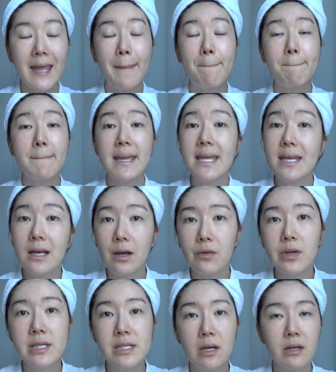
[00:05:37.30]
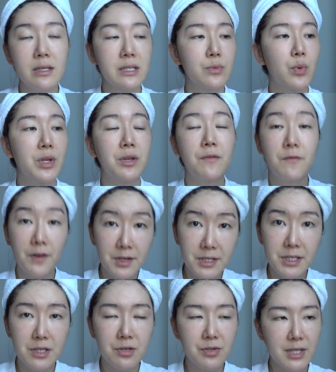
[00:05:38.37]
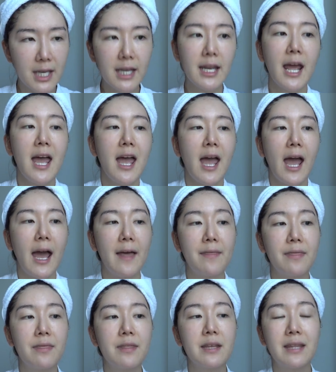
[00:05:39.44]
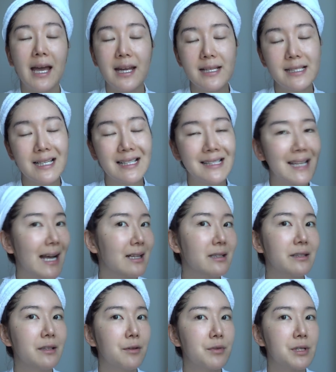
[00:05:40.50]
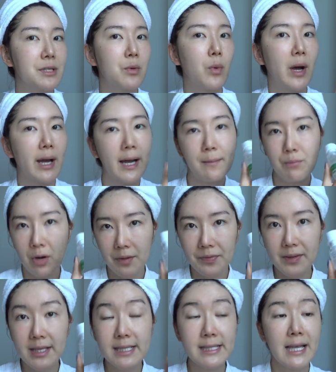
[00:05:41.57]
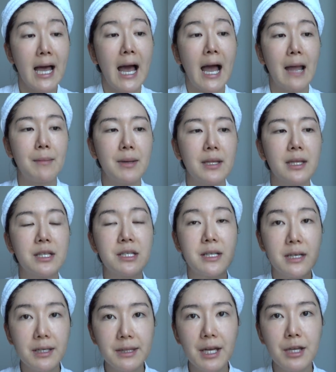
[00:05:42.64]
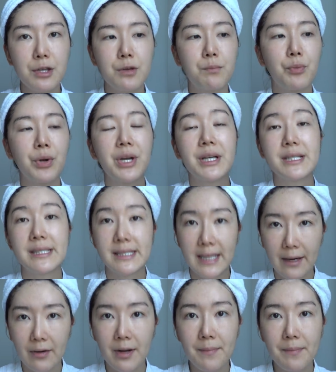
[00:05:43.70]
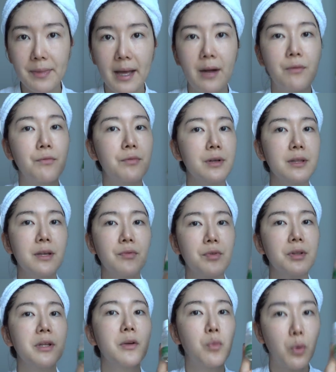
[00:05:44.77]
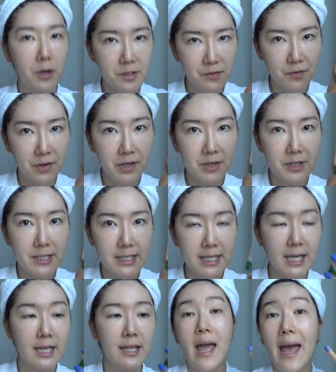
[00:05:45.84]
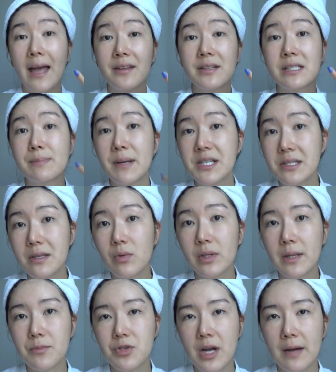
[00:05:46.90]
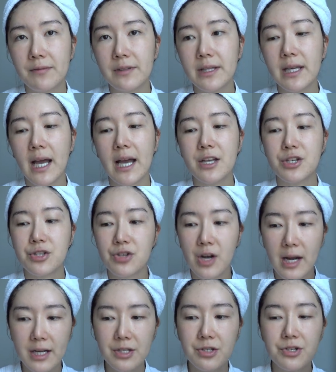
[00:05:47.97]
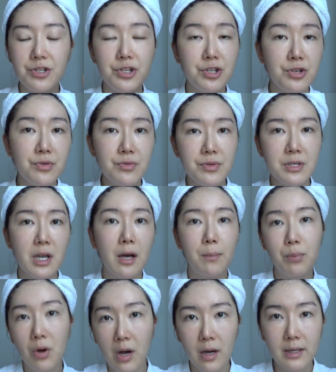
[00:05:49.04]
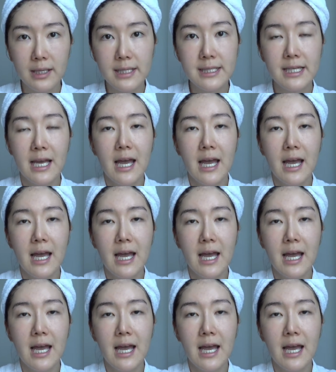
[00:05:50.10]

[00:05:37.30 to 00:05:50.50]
immediate results when you first use it, and that is exactly the reason why I brought this. I mean, it's good that you bring a serum that really, really works for your skin, and especially when I'm traveling, I try to choose a product